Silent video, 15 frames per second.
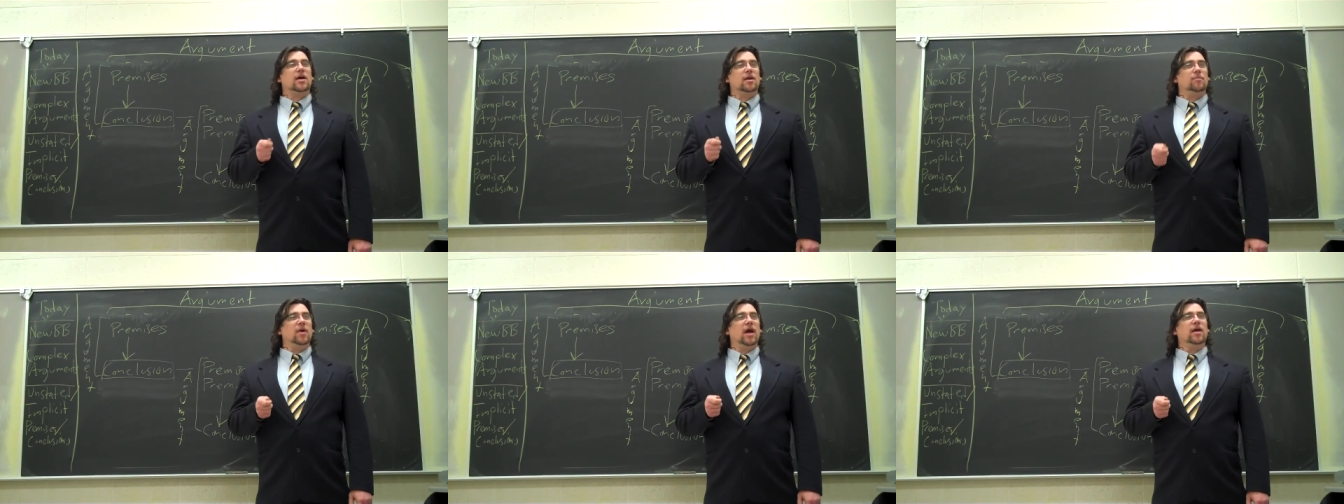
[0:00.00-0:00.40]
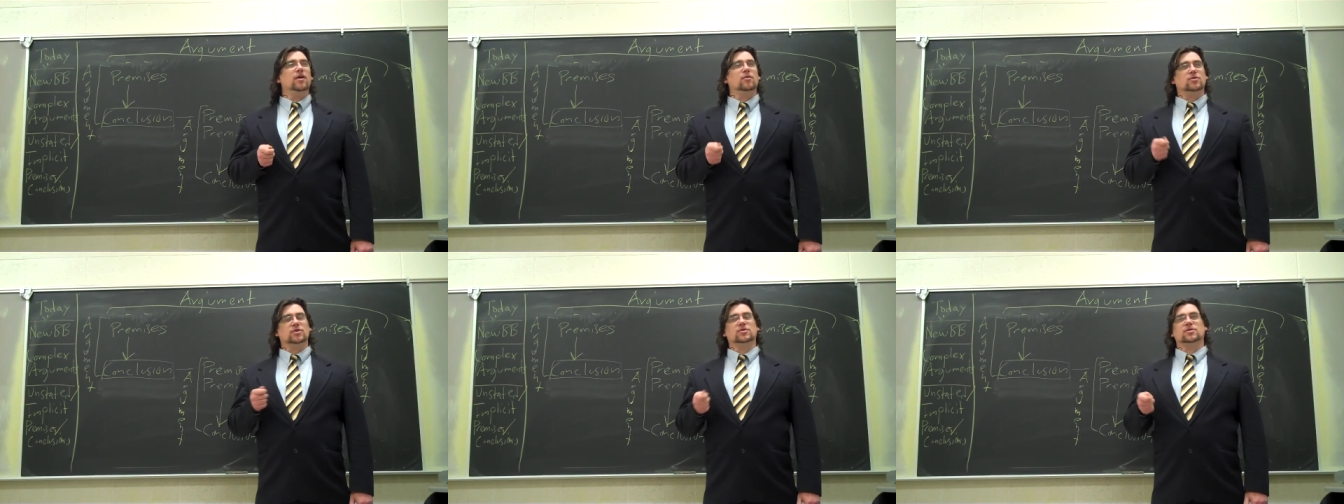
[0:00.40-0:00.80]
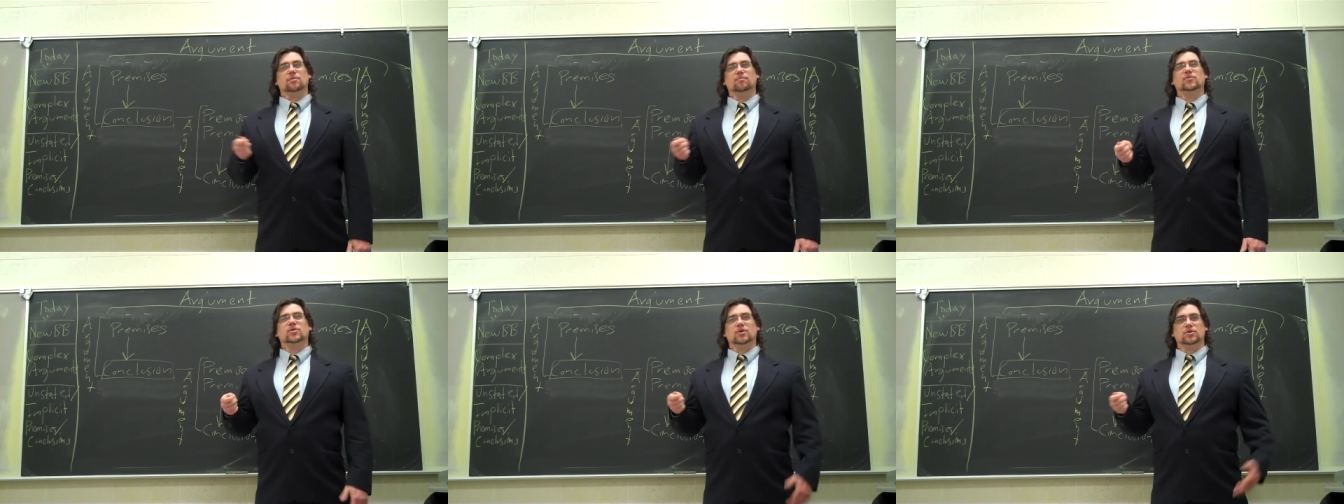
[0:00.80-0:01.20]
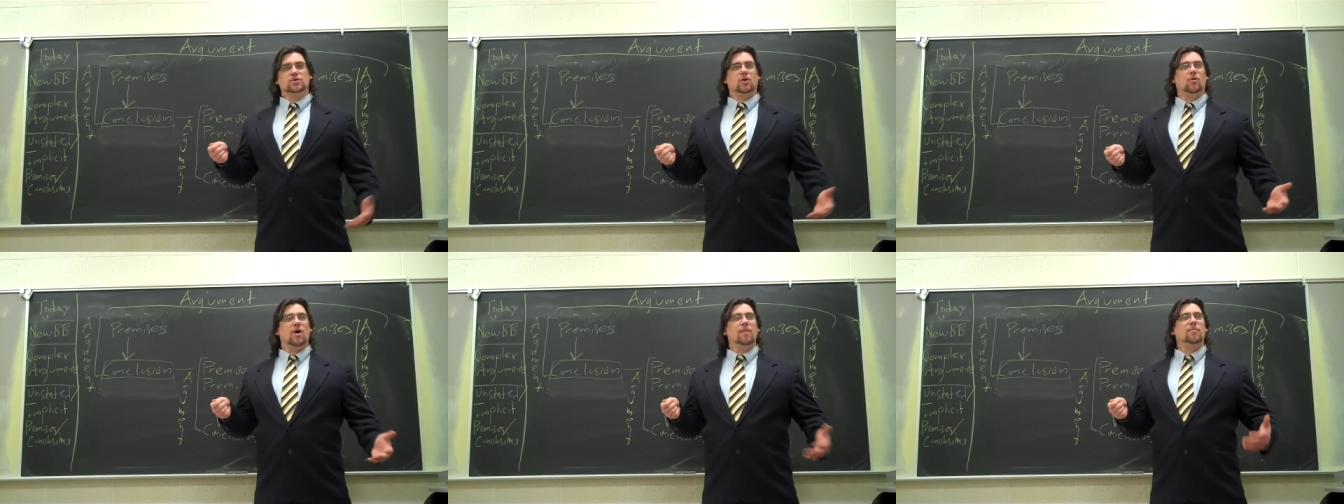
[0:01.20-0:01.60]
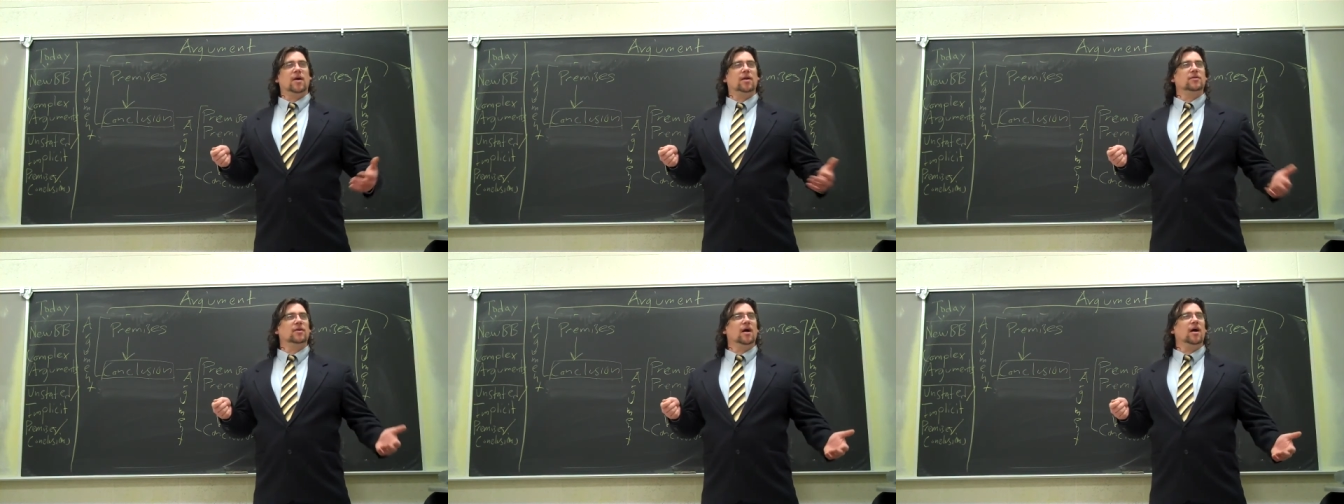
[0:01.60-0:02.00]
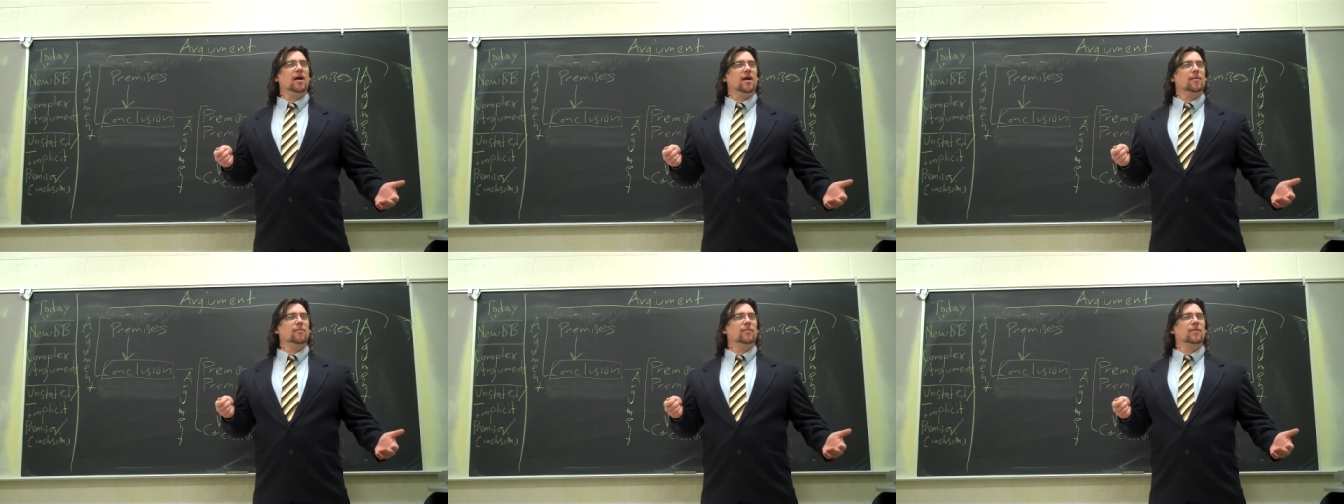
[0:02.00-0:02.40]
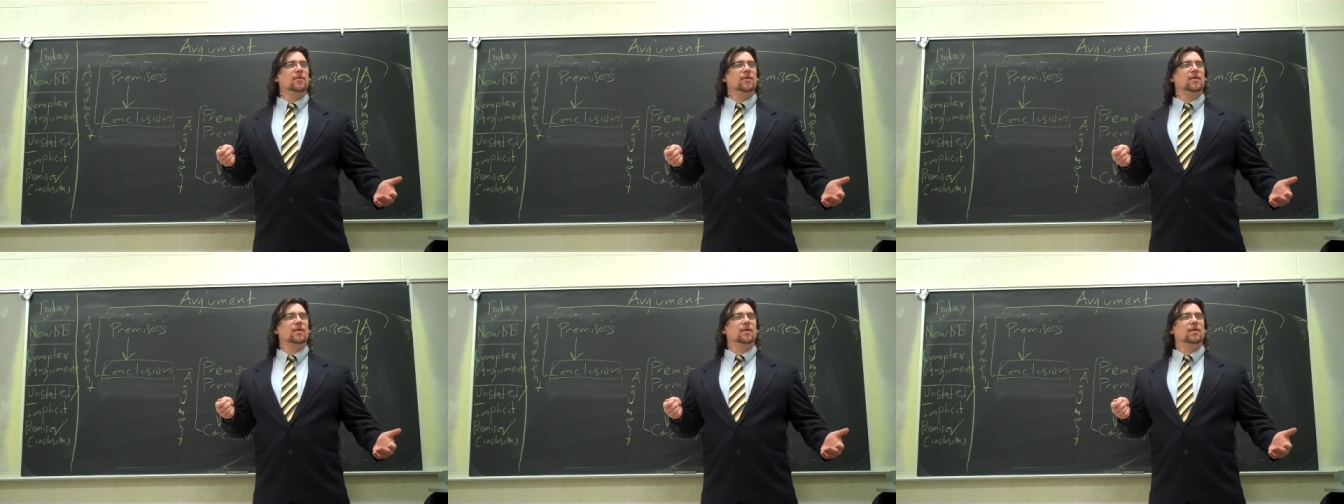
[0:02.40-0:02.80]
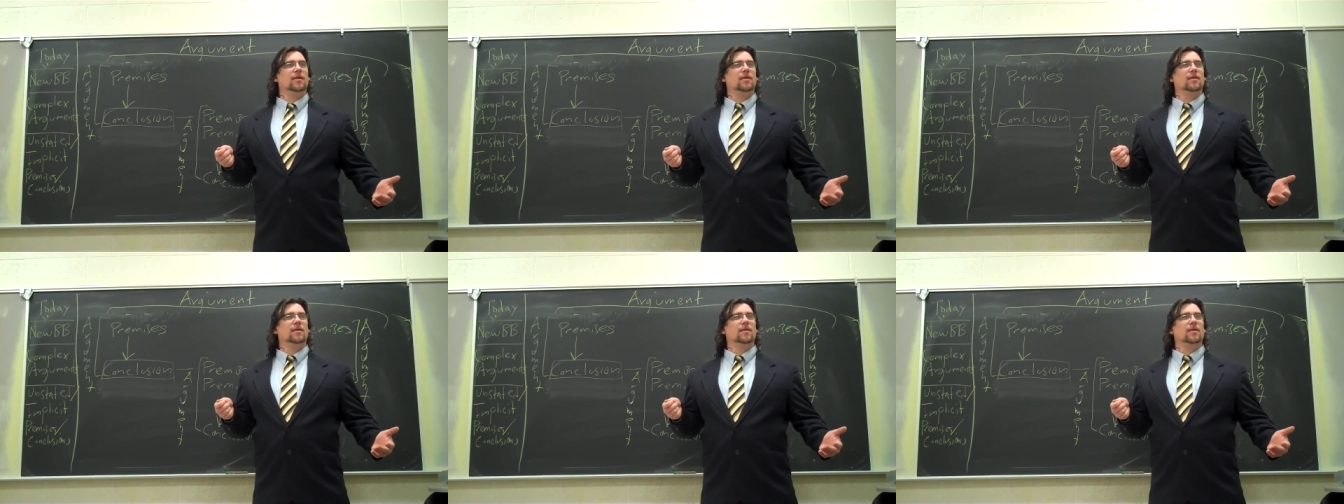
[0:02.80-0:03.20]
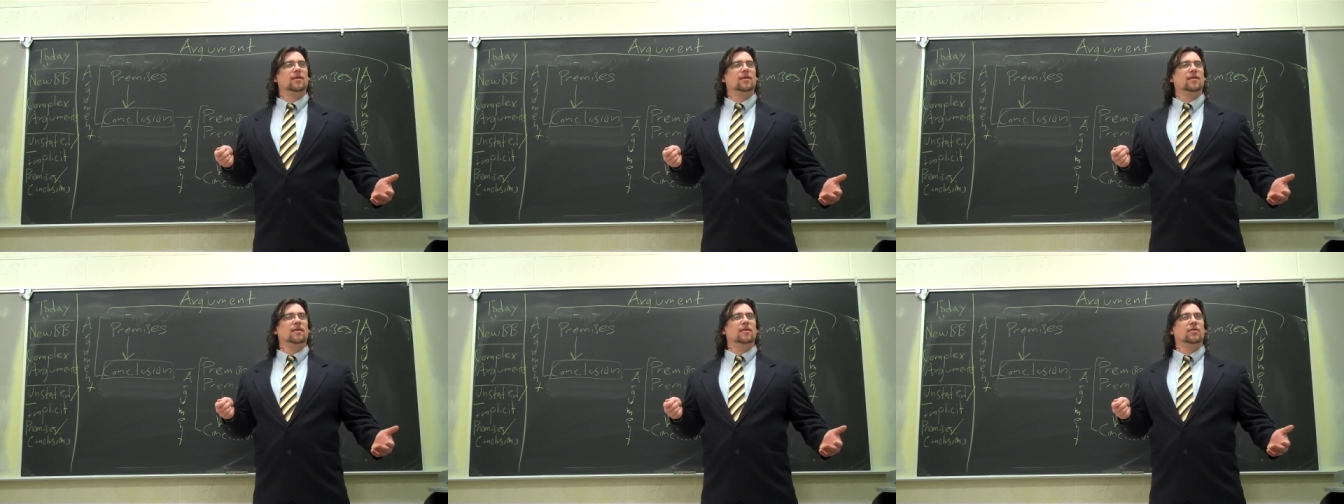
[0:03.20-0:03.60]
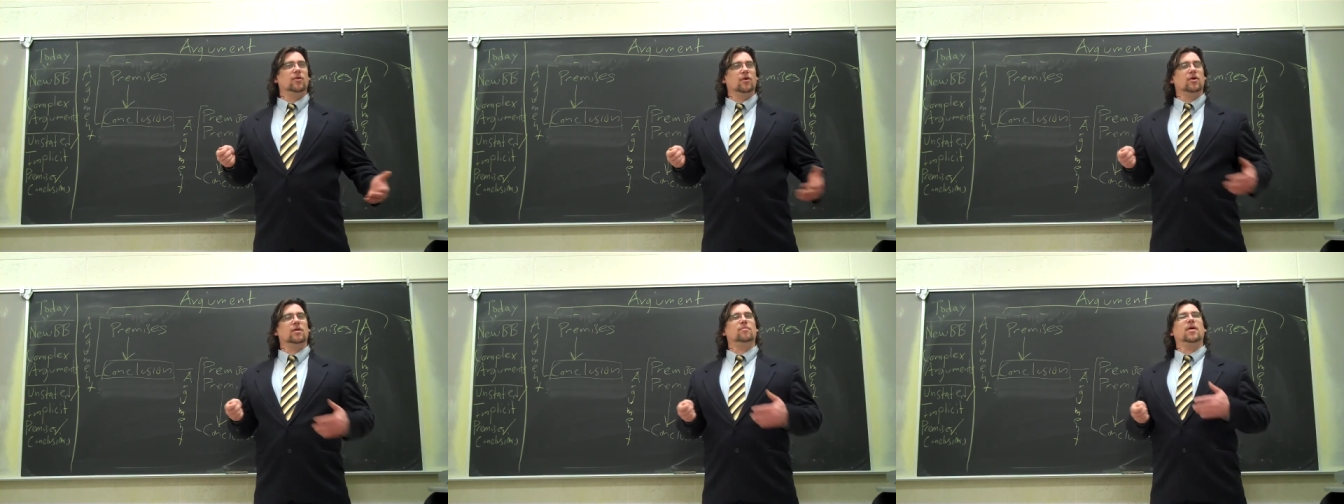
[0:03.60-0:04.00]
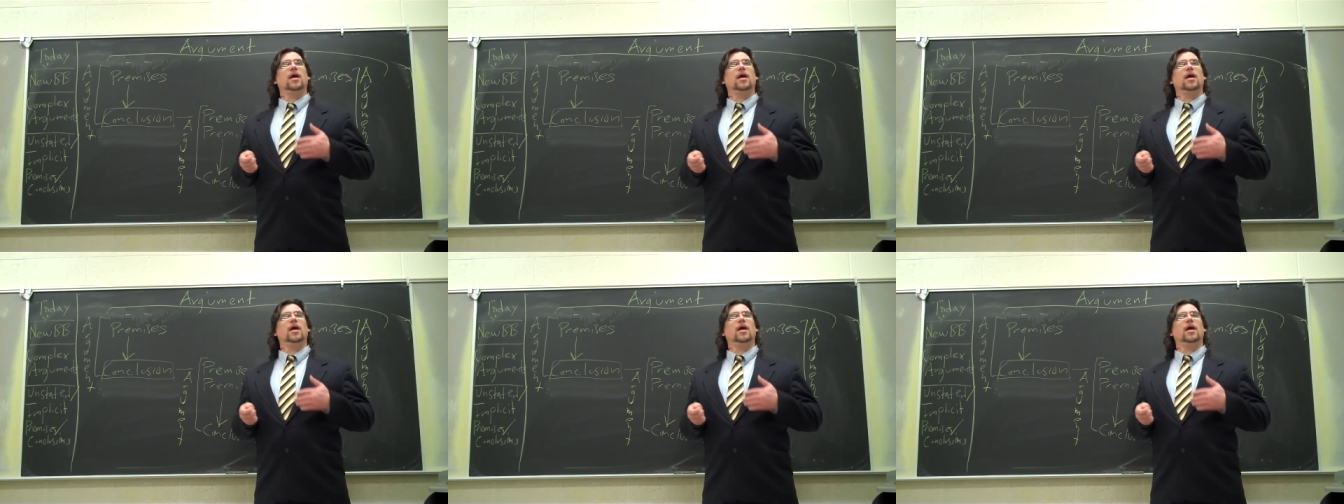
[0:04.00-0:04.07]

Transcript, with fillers: going to pay you just to, to show up on time. They're going to